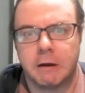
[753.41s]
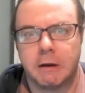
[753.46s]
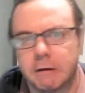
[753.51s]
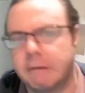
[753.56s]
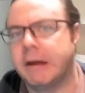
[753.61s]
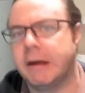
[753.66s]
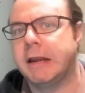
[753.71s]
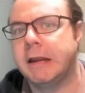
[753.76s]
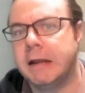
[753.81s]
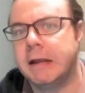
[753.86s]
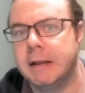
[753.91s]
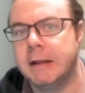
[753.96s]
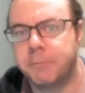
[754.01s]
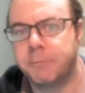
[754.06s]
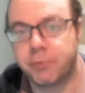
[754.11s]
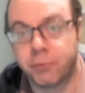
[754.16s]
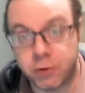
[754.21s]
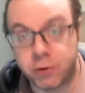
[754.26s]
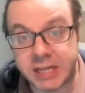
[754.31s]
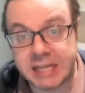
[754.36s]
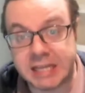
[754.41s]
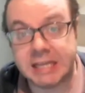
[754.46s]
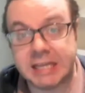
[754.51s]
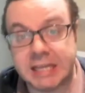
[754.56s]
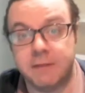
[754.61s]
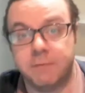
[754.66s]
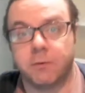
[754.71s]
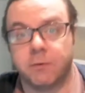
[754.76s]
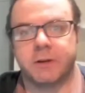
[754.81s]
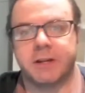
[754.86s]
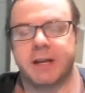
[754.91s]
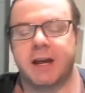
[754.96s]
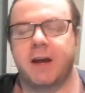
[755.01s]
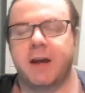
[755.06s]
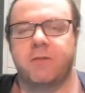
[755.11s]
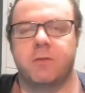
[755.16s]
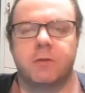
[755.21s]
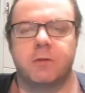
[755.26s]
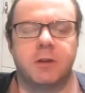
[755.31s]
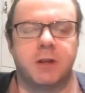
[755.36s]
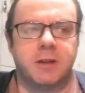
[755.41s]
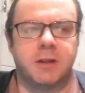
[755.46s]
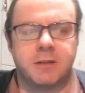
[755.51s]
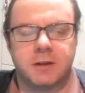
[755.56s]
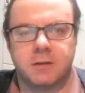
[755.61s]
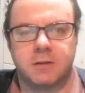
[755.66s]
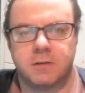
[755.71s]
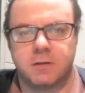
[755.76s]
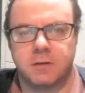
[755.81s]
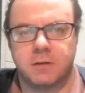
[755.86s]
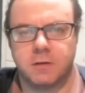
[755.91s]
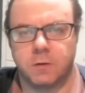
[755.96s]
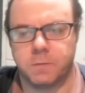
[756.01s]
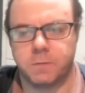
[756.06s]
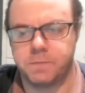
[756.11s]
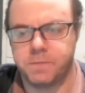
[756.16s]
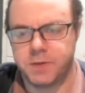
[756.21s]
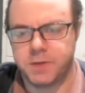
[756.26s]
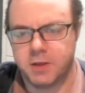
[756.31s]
Right? Pretty evil, dastardly thing to do.